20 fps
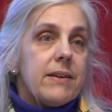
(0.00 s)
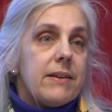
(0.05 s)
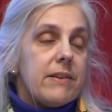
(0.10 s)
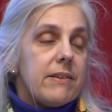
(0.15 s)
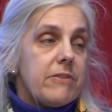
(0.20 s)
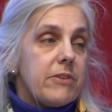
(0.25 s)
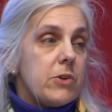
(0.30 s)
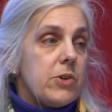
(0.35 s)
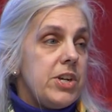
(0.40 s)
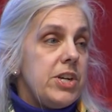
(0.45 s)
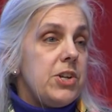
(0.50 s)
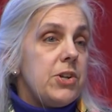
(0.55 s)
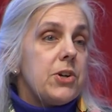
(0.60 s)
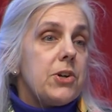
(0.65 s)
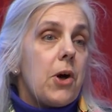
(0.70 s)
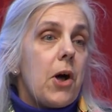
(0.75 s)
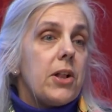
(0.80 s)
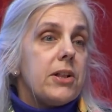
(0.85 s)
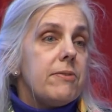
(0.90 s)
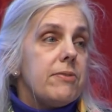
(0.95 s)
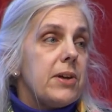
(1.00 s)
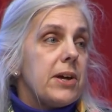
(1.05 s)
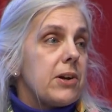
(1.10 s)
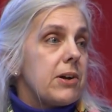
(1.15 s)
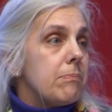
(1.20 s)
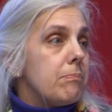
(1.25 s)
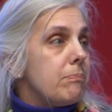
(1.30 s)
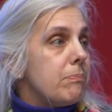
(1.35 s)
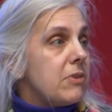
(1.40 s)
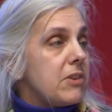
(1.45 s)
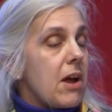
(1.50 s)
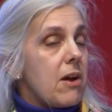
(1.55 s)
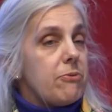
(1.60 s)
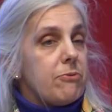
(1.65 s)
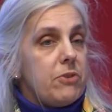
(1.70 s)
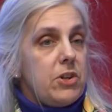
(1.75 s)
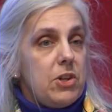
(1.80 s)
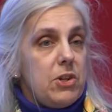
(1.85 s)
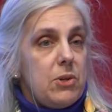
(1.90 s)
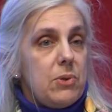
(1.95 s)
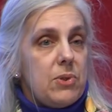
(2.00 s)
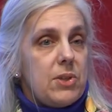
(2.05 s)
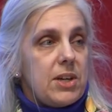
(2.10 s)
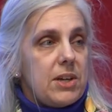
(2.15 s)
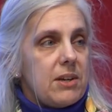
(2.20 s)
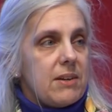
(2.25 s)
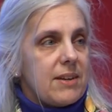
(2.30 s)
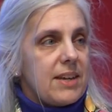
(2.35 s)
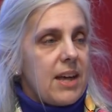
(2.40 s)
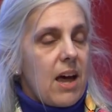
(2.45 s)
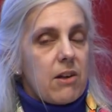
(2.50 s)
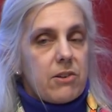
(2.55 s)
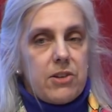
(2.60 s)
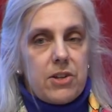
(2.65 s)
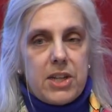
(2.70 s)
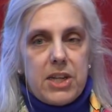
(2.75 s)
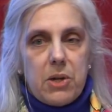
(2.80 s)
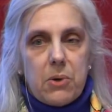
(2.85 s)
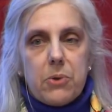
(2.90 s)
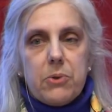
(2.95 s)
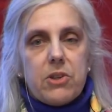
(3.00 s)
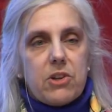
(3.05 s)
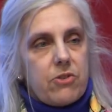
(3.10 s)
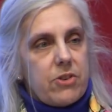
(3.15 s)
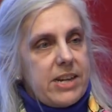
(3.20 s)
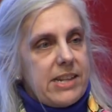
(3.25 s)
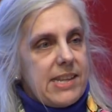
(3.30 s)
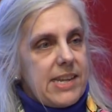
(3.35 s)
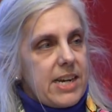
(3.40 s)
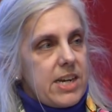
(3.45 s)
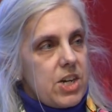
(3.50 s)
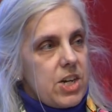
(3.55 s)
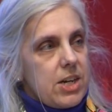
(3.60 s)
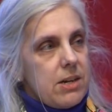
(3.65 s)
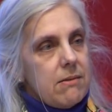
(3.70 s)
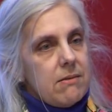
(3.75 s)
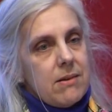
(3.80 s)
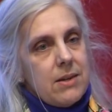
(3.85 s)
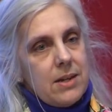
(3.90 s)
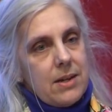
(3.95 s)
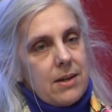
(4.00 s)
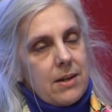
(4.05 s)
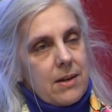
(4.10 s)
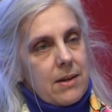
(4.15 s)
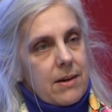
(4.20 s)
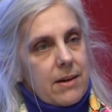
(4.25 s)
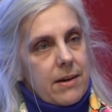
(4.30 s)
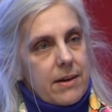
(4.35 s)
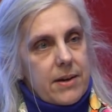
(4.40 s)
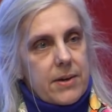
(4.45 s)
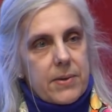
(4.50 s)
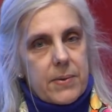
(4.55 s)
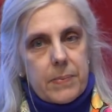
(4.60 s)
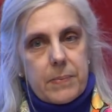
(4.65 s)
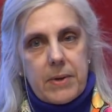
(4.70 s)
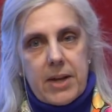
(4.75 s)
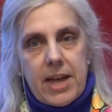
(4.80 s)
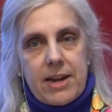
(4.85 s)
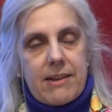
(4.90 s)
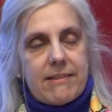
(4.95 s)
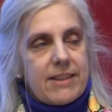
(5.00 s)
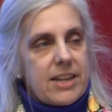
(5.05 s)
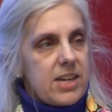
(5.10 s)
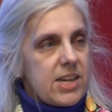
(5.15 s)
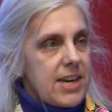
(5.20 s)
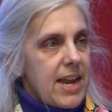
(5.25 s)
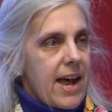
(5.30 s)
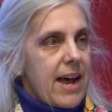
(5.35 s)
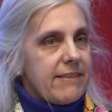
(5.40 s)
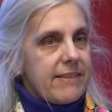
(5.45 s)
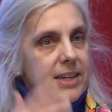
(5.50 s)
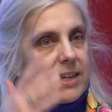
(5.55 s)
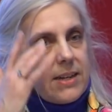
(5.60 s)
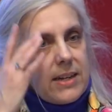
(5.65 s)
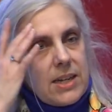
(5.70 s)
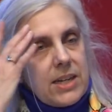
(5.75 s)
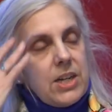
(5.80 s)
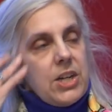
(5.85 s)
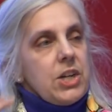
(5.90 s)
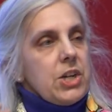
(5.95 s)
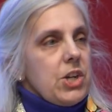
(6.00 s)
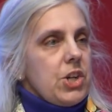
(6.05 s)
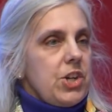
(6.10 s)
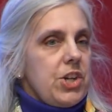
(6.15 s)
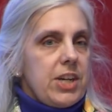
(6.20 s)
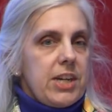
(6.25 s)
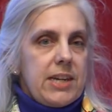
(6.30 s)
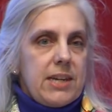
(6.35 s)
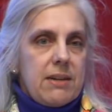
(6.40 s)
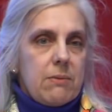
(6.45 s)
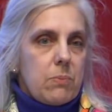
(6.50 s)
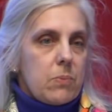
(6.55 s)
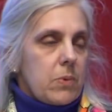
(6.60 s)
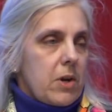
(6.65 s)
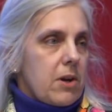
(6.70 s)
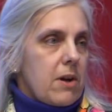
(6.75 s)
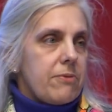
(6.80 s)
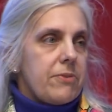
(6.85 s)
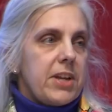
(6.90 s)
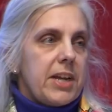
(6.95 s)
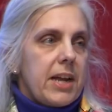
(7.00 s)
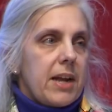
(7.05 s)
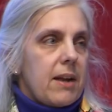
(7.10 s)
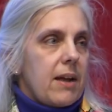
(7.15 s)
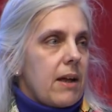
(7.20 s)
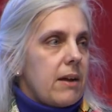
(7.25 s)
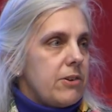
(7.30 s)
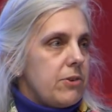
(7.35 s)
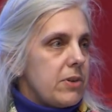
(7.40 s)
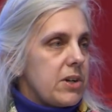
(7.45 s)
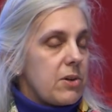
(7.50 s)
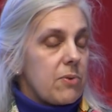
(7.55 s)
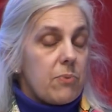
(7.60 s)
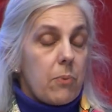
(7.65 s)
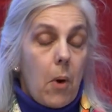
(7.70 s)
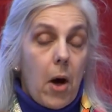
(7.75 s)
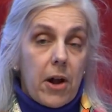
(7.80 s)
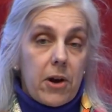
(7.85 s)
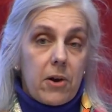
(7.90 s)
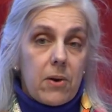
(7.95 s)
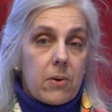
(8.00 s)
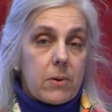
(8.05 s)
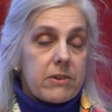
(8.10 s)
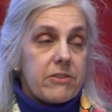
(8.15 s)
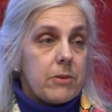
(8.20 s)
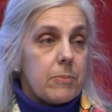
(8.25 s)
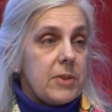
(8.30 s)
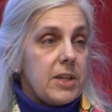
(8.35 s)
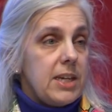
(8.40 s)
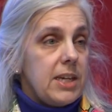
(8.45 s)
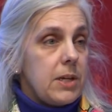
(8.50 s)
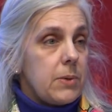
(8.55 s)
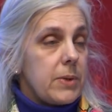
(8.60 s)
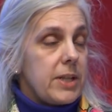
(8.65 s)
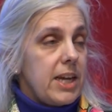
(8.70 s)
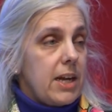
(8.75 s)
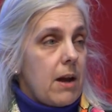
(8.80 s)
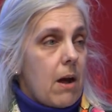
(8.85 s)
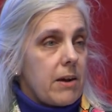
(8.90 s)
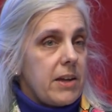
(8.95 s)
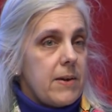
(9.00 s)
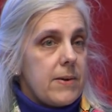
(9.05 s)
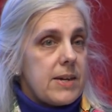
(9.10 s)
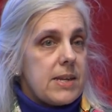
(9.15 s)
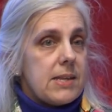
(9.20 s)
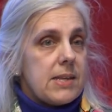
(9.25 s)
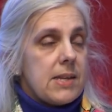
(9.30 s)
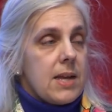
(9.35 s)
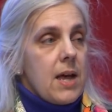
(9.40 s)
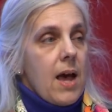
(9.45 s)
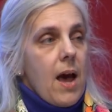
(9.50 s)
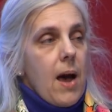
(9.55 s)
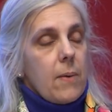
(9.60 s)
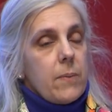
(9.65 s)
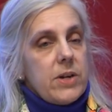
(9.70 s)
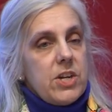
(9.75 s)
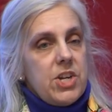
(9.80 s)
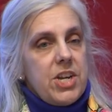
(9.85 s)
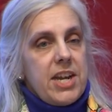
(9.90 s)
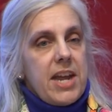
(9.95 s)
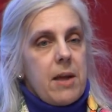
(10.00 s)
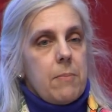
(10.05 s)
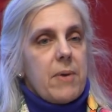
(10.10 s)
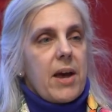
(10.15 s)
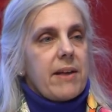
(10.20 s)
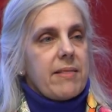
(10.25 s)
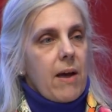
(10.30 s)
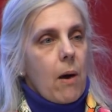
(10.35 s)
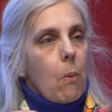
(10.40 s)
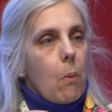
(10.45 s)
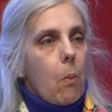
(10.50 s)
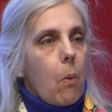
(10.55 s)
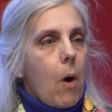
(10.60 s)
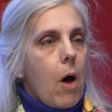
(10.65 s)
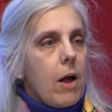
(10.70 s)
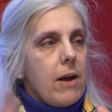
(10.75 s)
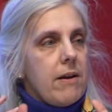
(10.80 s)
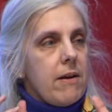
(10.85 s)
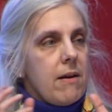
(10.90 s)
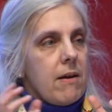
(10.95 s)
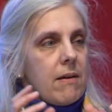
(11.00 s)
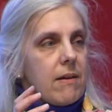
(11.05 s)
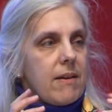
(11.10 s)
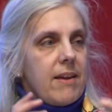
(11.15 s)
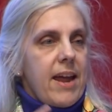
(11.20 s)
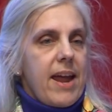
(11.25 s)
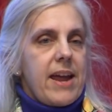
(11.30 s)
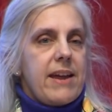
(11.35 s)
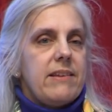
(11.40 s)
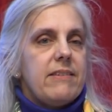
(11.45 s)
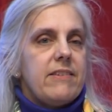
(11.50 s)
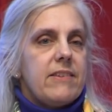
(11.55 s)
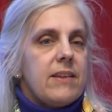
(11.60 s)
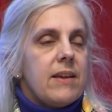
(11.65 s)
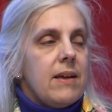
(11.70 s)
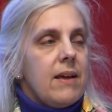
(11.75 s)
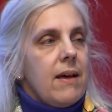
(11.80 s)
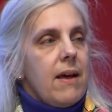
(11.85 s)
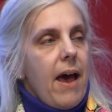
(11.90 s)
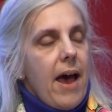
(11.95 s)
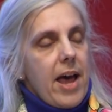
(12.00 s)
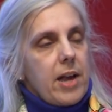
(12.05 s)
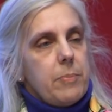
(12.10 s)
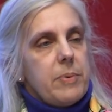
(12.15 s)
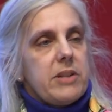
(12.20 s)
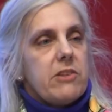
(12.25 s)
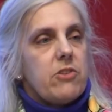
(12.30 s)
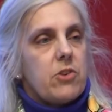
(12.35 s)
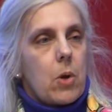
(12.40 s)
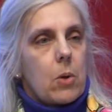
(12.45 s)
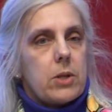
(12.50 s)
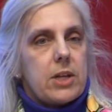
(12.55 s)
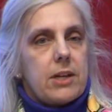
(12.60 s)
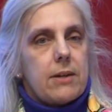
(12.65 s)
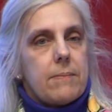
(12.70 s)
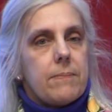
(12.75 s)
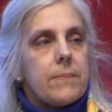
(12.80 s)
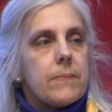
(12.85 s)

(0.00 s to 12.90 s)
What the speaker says: So she took all of their stuff to the Gare de Lyon, the train station, and as legend has it, she went off to get a drink of water or something equally innocuous, and when she came back, that one case had been stolen.